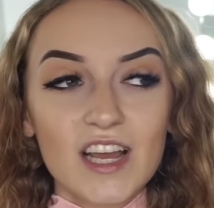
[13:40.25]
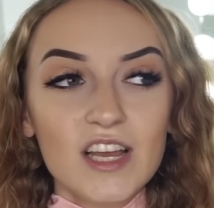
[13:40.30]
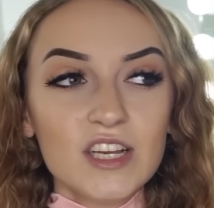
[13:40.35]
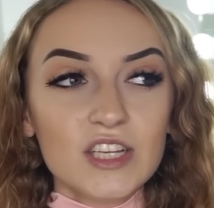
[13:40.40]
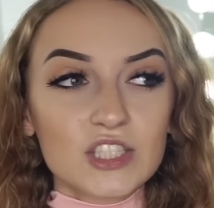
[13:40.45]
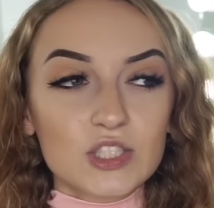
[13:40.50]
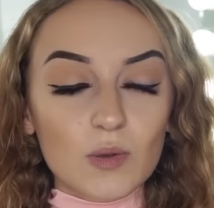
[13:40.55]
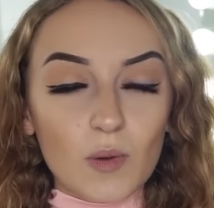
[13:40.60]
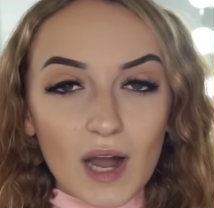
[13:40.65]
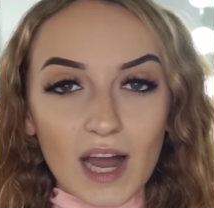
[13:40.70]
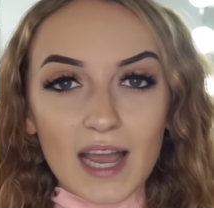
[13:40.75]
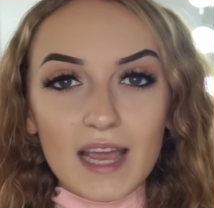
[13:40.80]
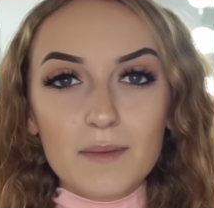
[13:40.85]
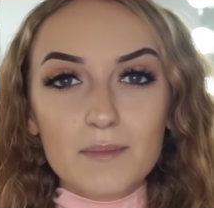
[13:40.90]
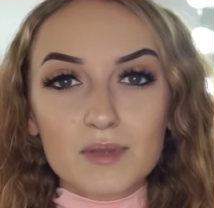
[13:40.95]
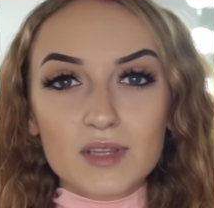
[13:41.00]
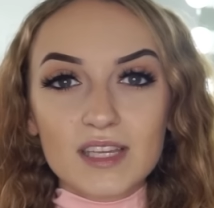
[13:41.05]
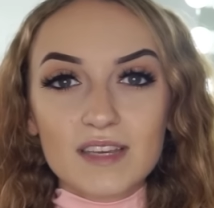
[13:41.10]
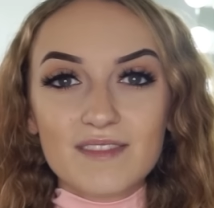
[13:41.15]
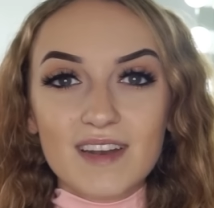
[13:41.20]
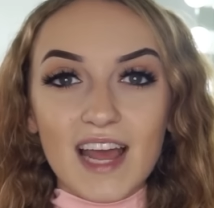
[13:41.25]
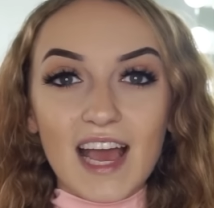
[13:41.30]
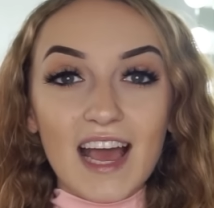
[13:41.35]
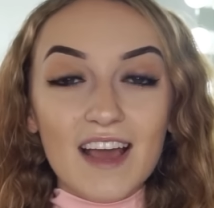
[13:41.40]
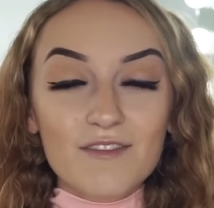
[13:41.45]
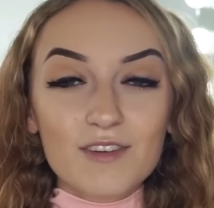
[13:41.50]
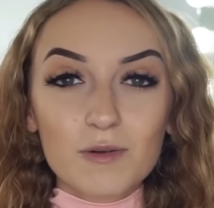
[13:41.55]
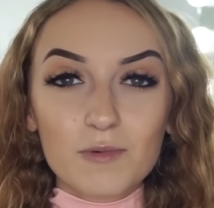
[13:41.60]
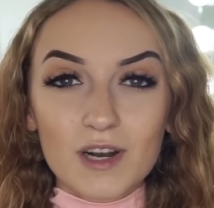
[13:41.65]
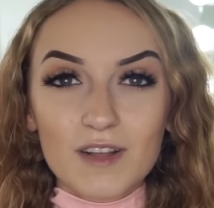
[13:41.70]
So I believe in
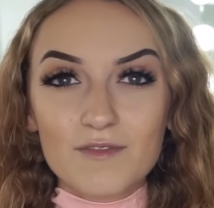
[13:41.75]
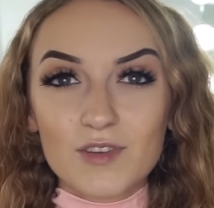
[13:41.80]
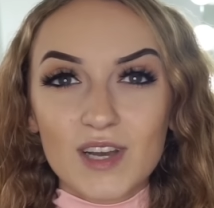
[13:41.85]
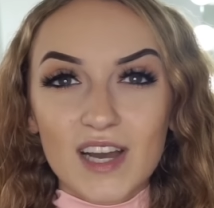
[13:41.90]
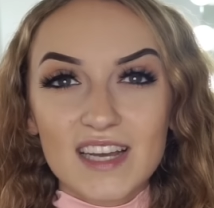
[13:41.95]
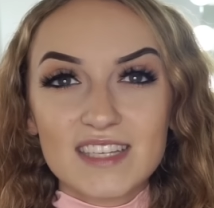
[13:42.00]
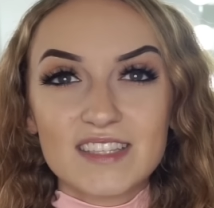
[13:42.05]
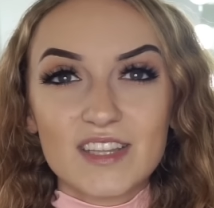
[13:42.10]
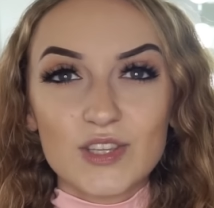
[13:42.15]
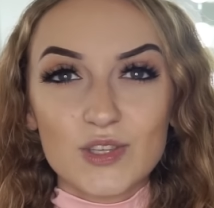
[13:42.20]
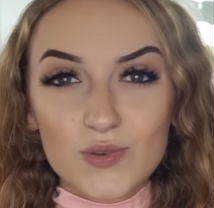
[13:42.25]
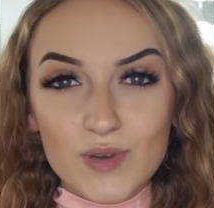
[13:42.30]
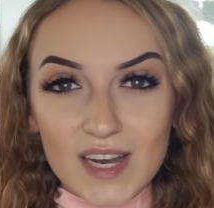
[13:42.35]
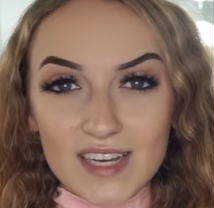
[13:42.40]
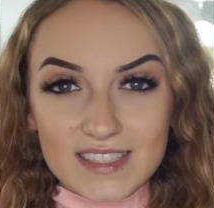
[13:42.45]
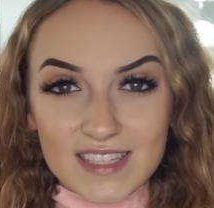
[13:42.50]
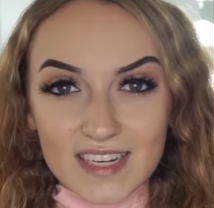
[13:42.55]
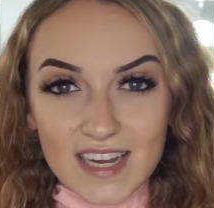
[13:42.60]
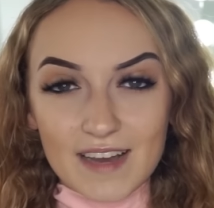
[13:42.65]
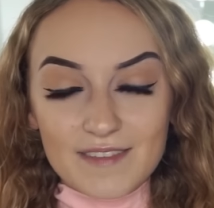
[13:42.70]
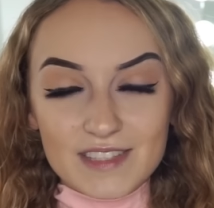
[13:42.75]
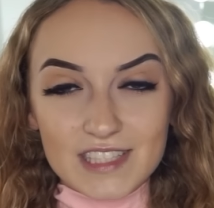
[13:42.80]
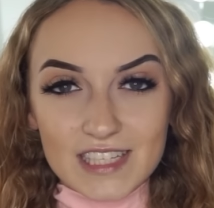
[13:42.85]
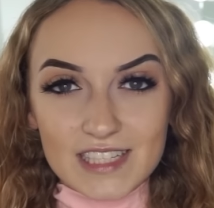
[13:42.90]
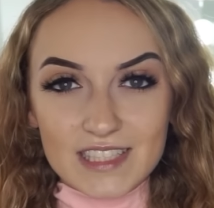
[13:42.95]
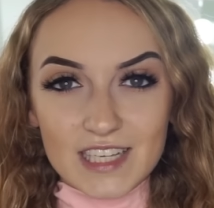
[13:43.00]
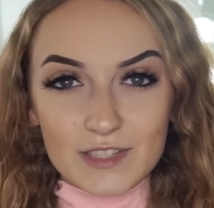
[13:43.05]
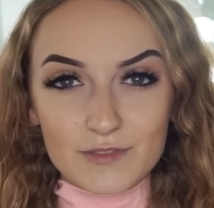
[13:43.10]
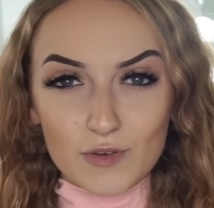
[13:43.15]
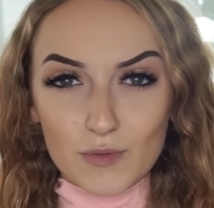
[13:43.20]
every one of you guys that you guys can have a
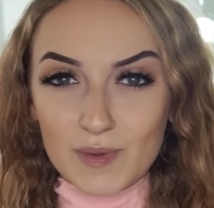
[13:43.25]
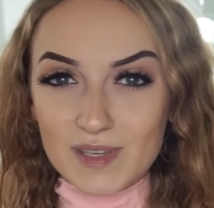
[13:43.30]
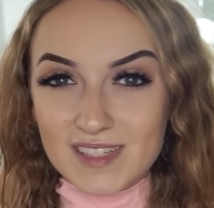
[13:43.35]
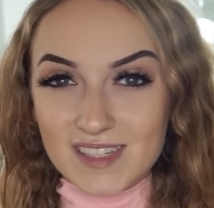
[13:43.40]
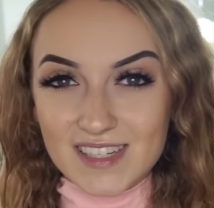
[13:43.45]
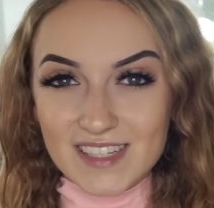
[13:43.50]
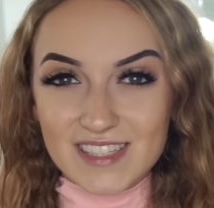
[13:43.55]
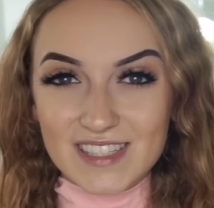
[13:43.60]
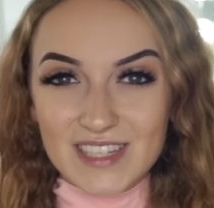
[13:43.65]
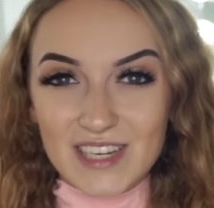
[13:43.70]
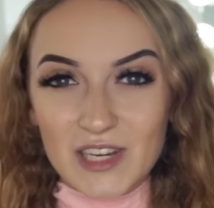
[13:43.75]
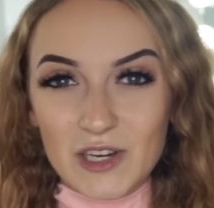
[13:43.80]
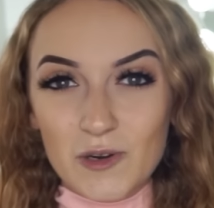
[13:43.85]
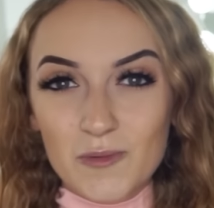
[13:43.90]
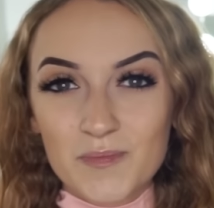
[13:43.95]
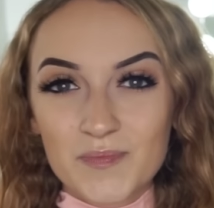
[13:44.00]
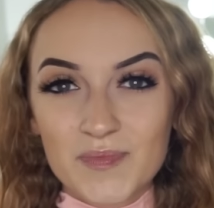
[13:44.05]
successful business too.